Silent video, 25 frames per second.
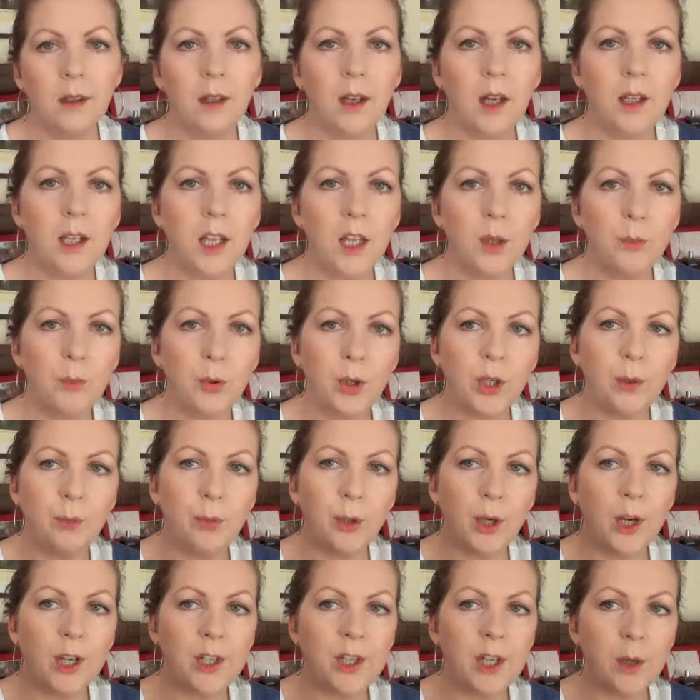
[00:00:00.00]
Another body
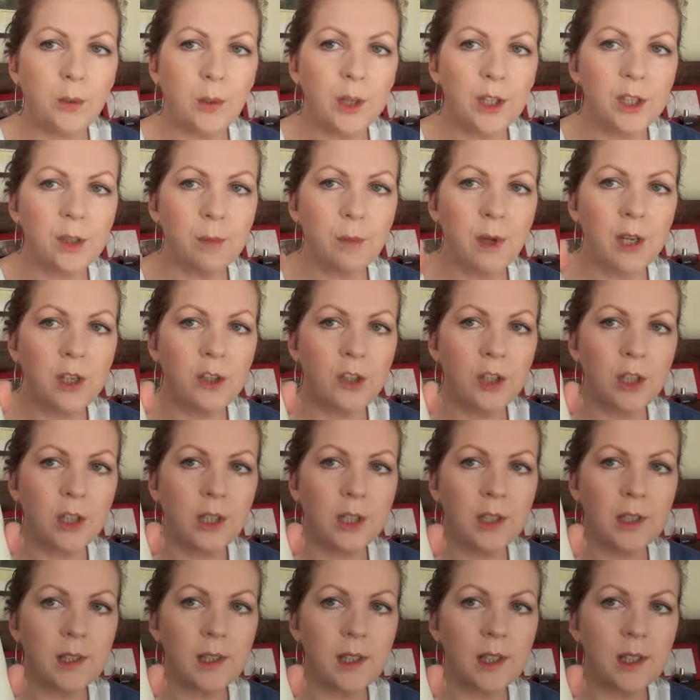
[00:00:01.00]
product I wanted to mention
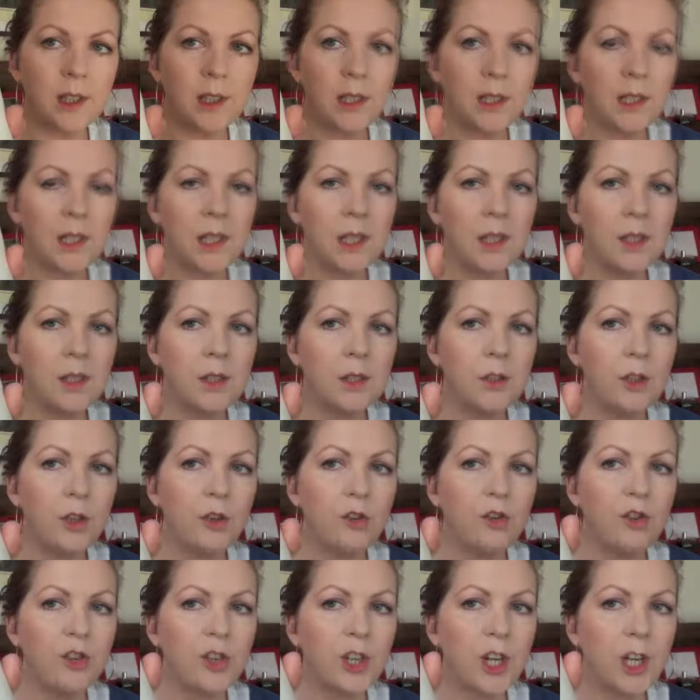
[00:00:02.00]
is this
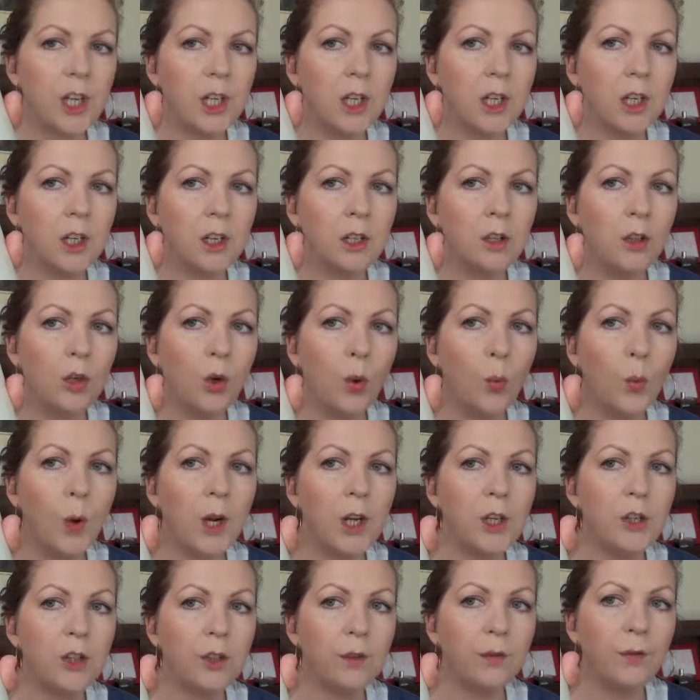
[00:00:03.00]
Nuetrogena
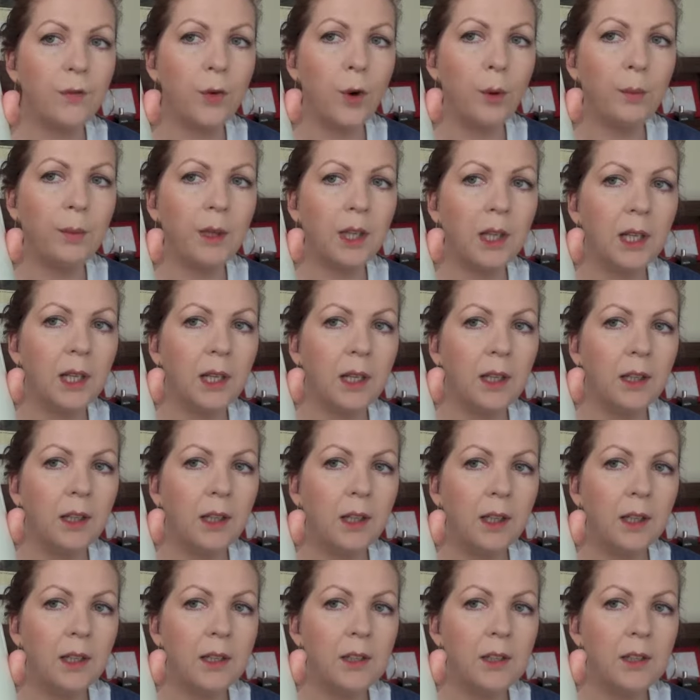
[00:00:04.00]
Norwegian formula